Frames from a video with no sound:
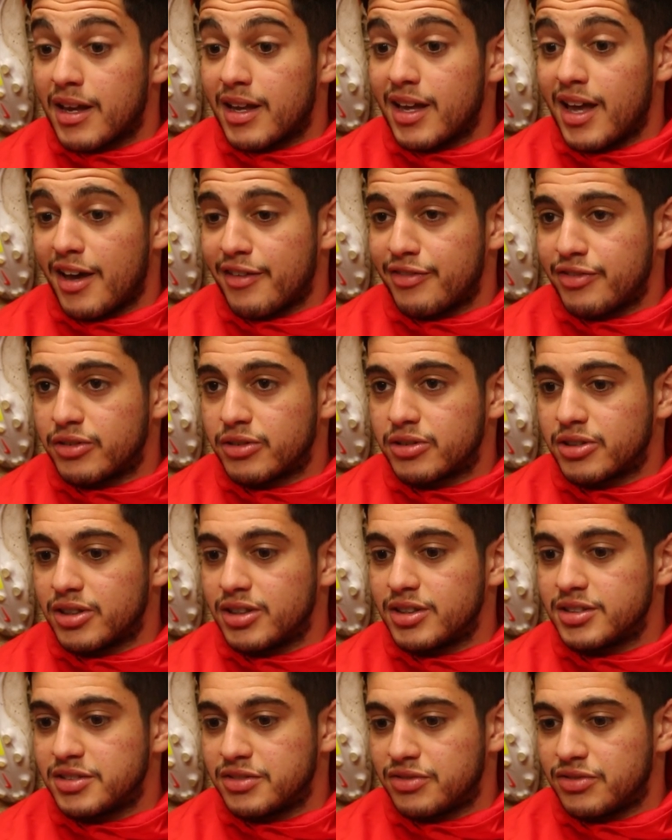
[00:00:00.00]
Yeah, I feel
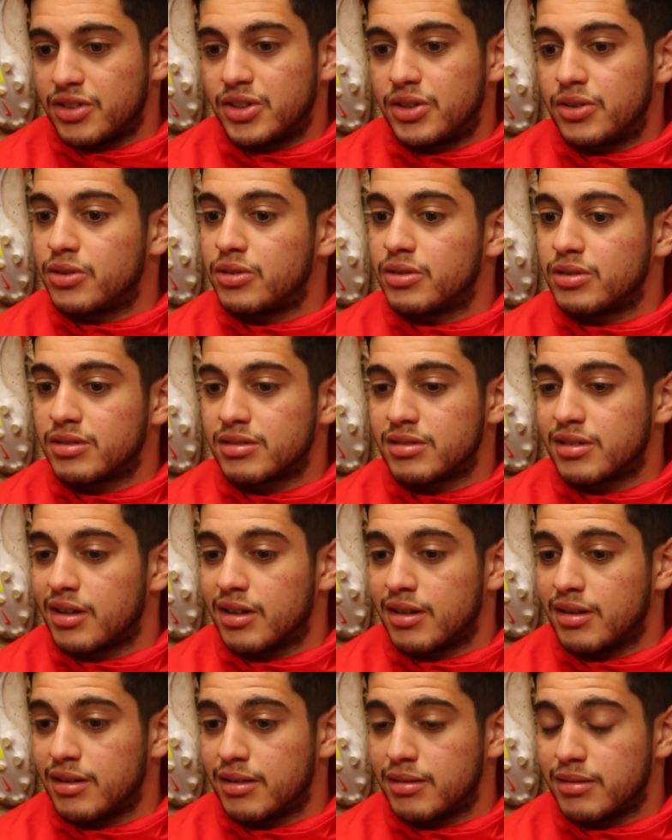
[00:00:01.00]
good. Feel
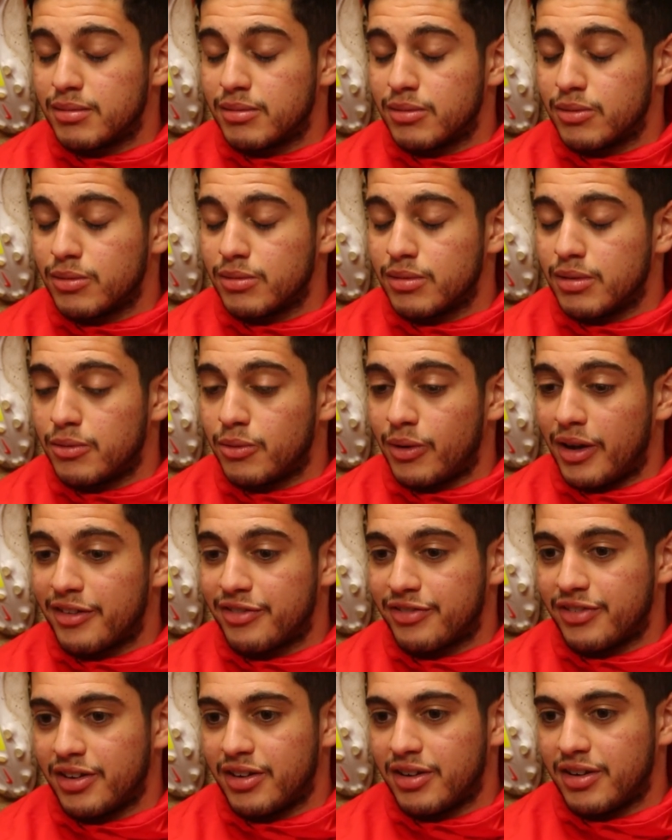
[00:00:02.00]
way
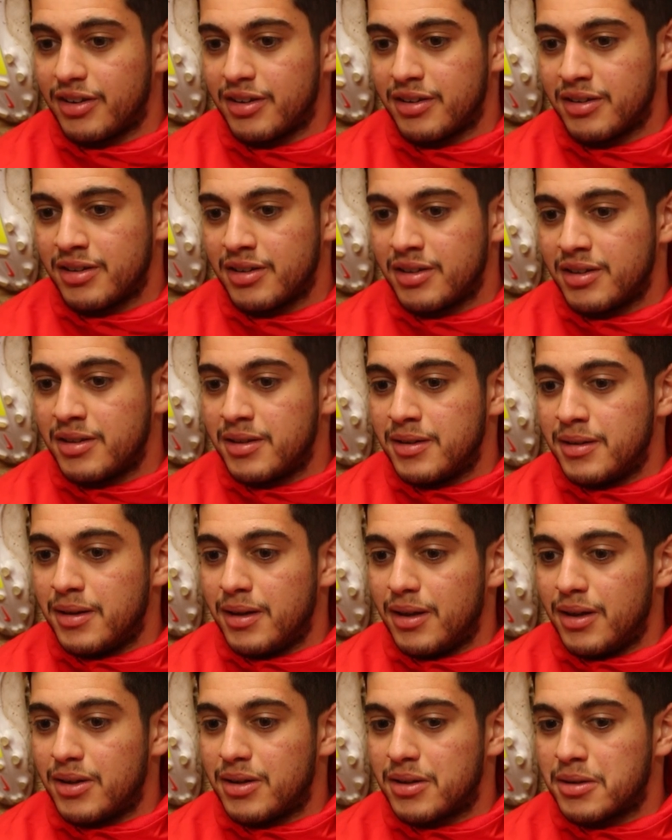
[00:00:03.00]
fitter.
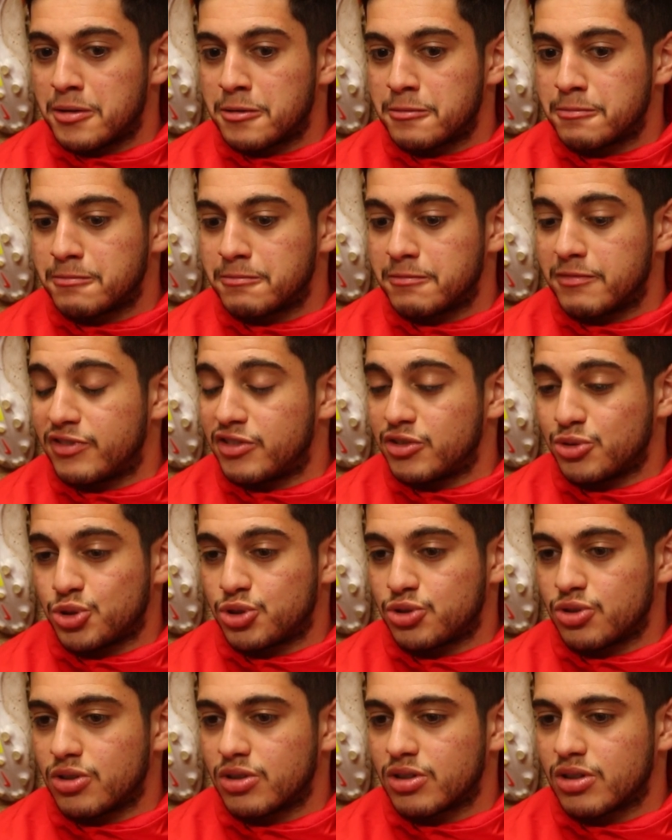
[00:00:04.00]
Feel
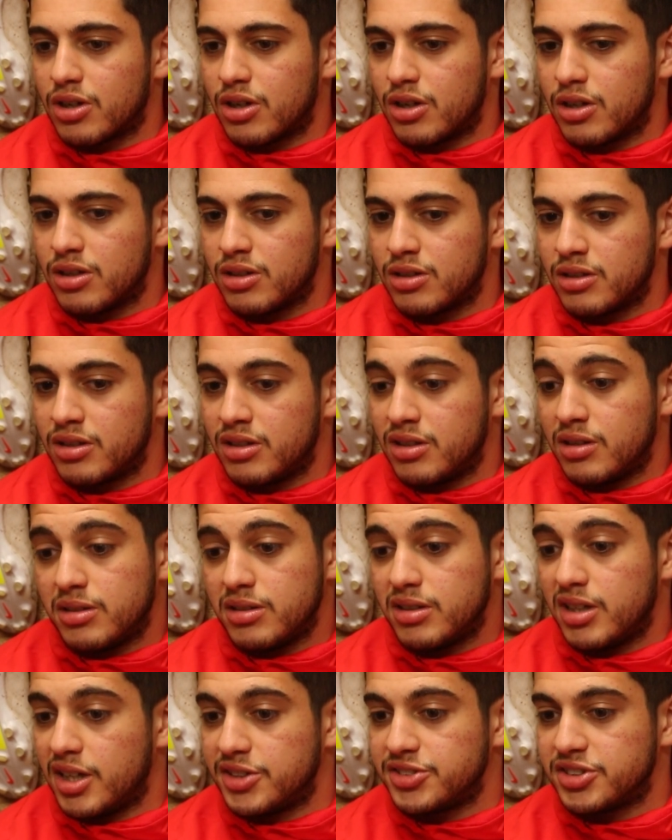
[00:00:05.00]
stronger.
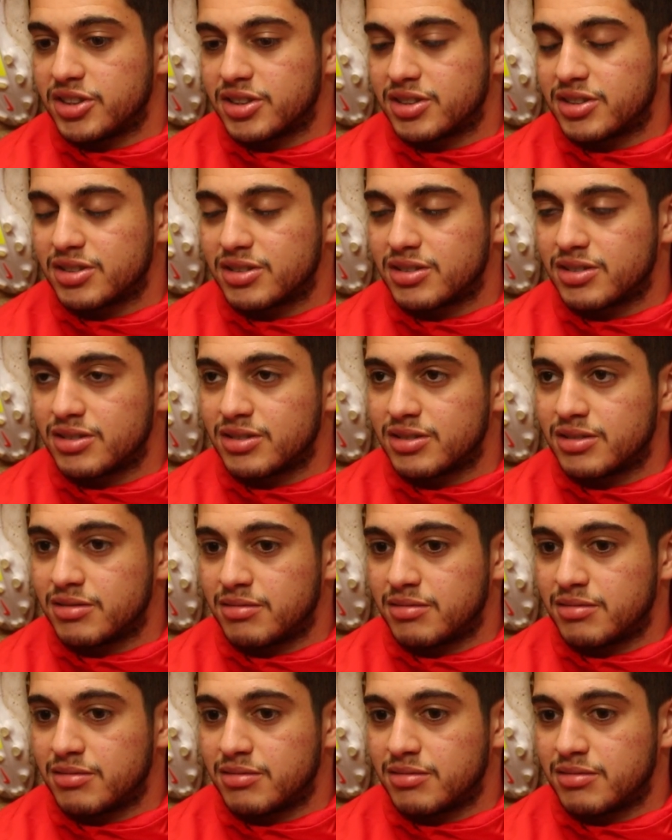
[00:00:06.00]
Yeah, and just